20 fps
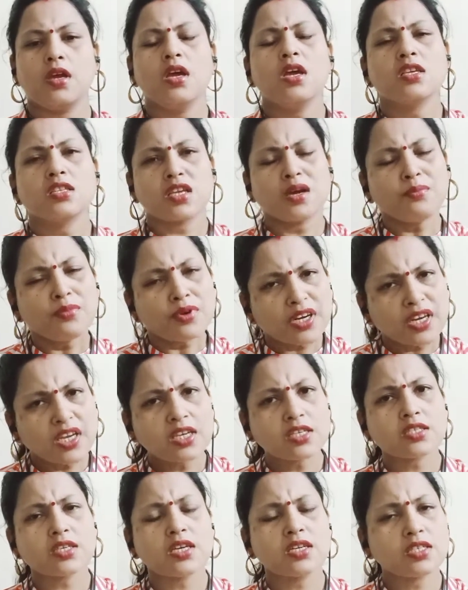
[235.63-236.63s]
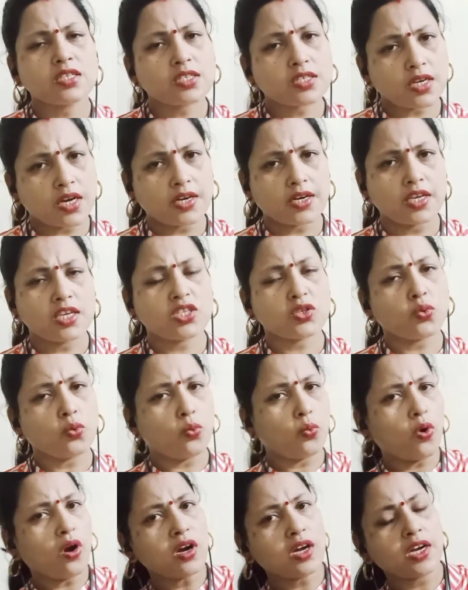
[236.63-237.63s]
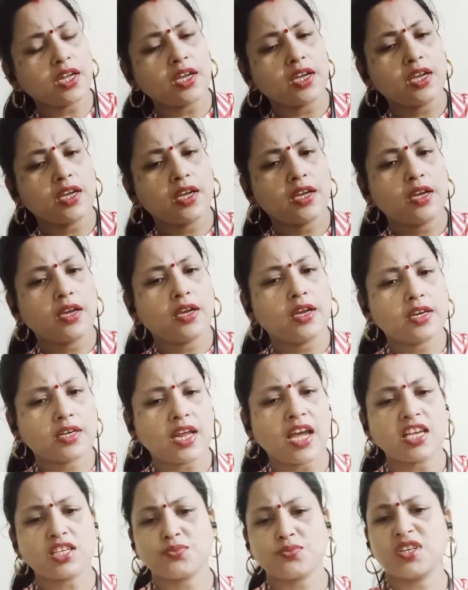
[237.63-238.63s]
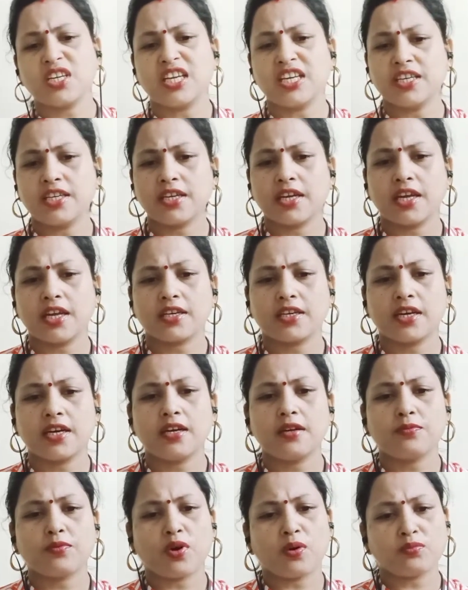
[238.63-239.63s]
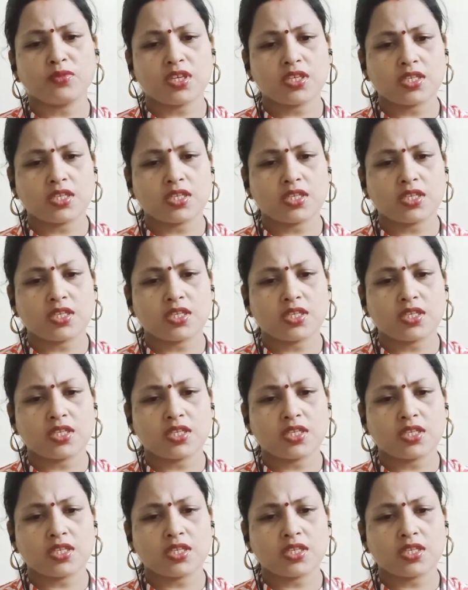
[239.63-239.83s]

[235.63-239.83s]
Some recent studies, what it has been indicated from the